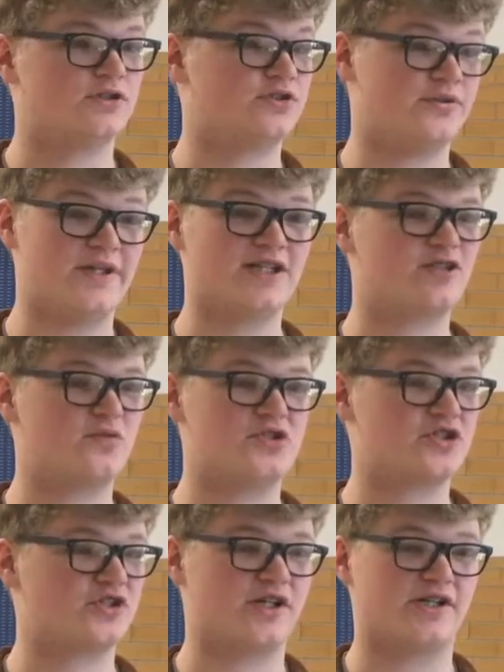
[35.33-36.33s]
So next we're
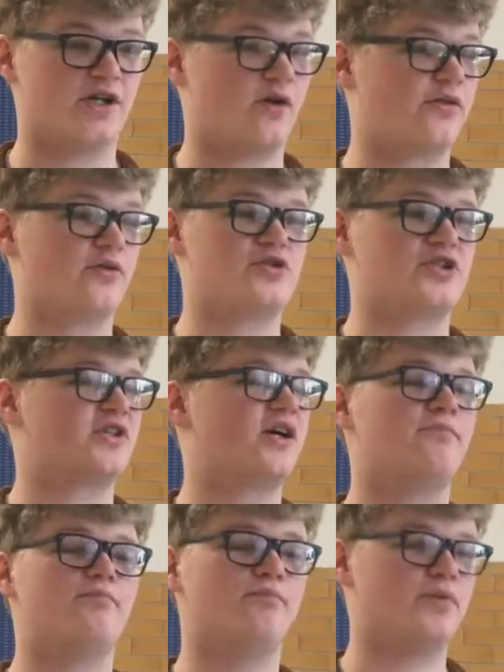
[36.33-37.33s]
just going to go through just
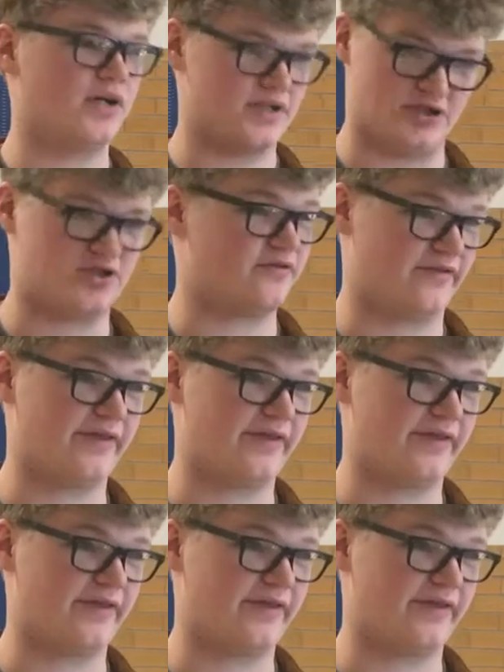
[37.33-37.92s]
a bunch of